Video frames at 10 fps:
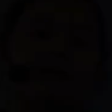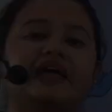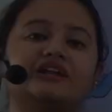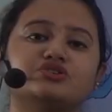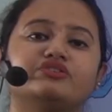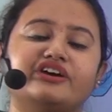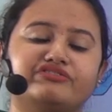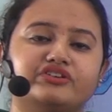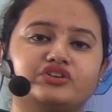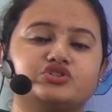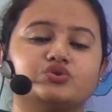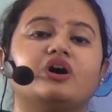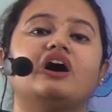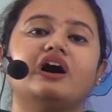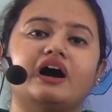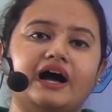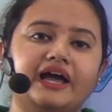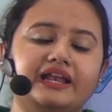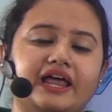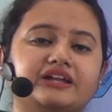Plateau referred to a
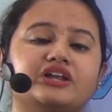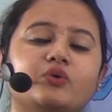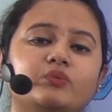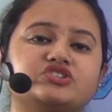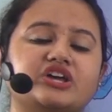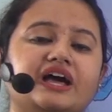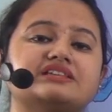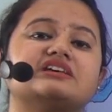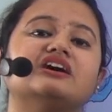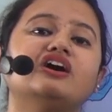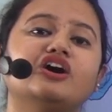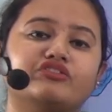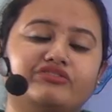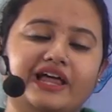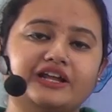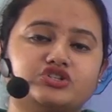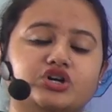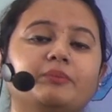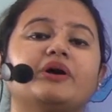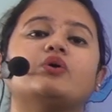highland which has a flat
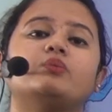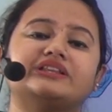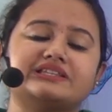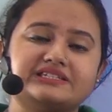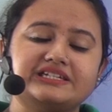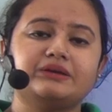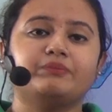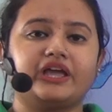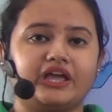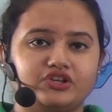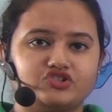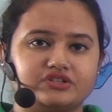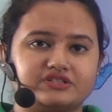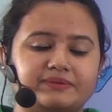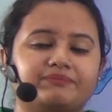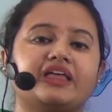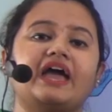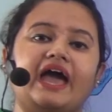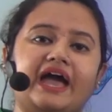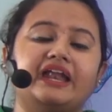top with steep edges
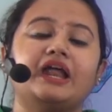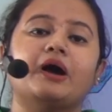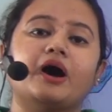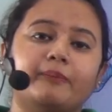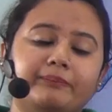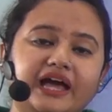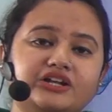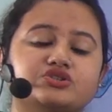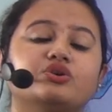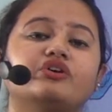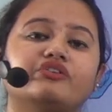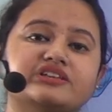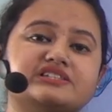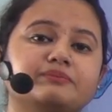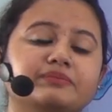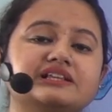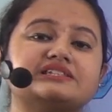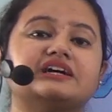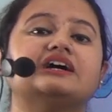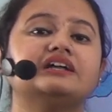and a plateau
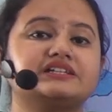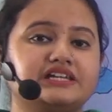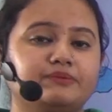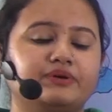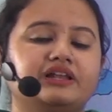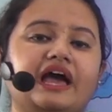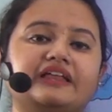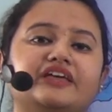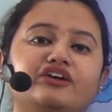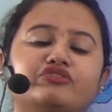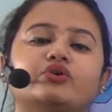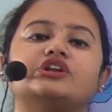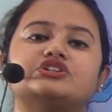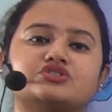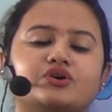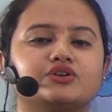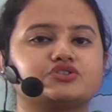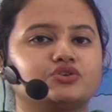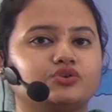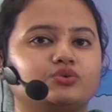resembles a table, therefore it is
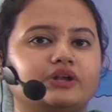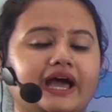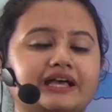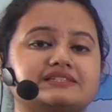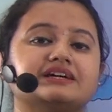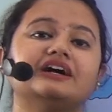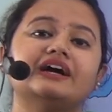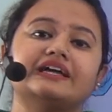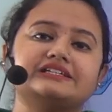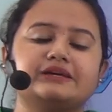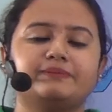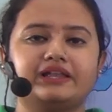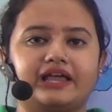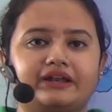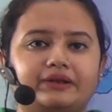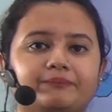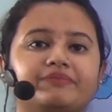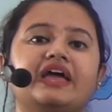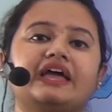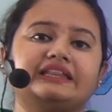also known as a tableland.
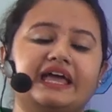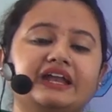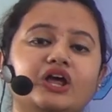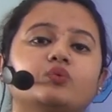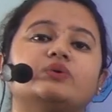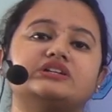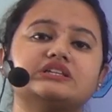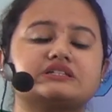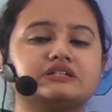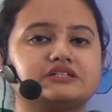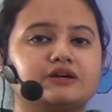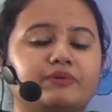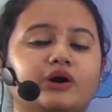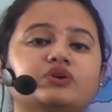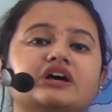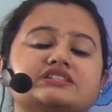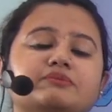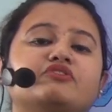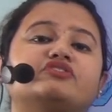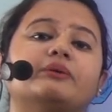Then we discussed about
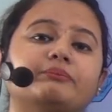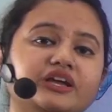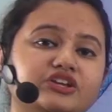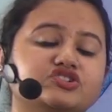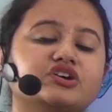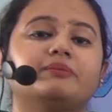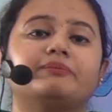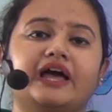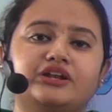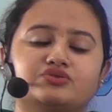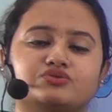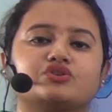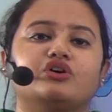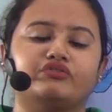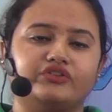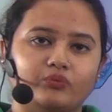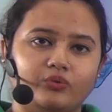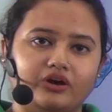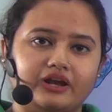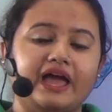some of the major plateaus of the
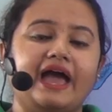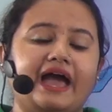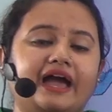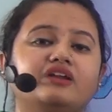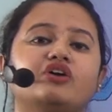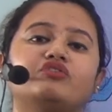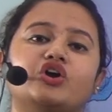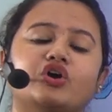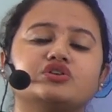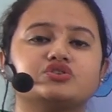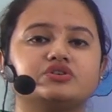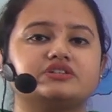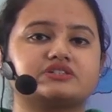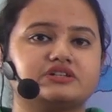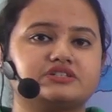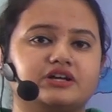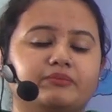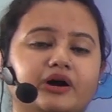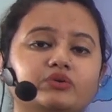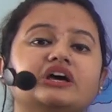world and we also discussed
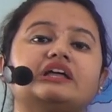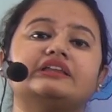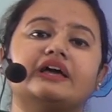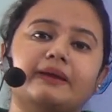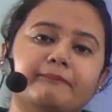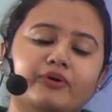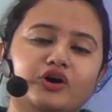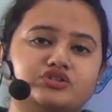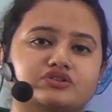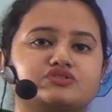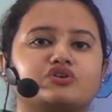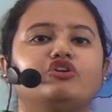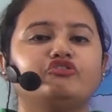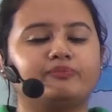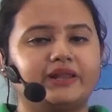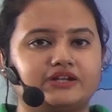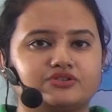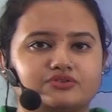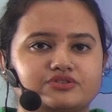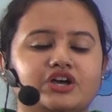about the importance of
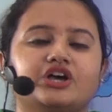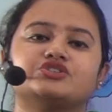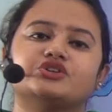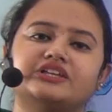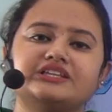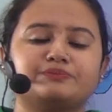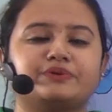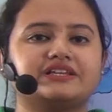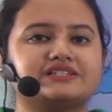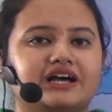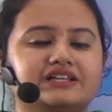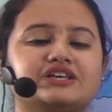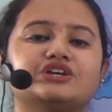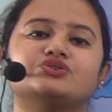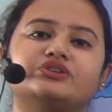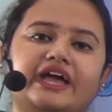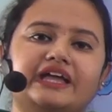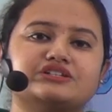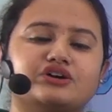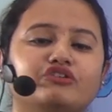plateaus. So this brings us to the
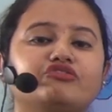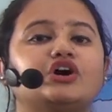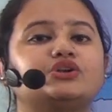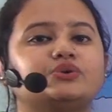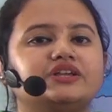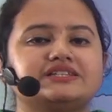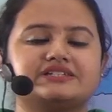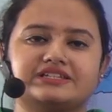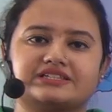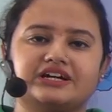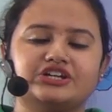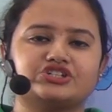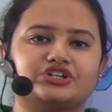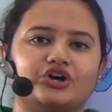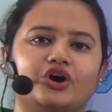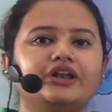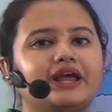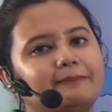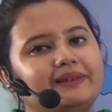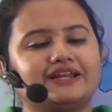end of today's discussion on
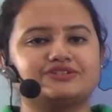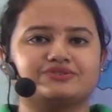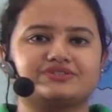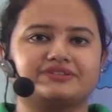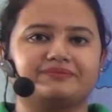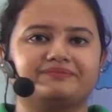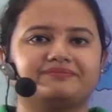plateaus.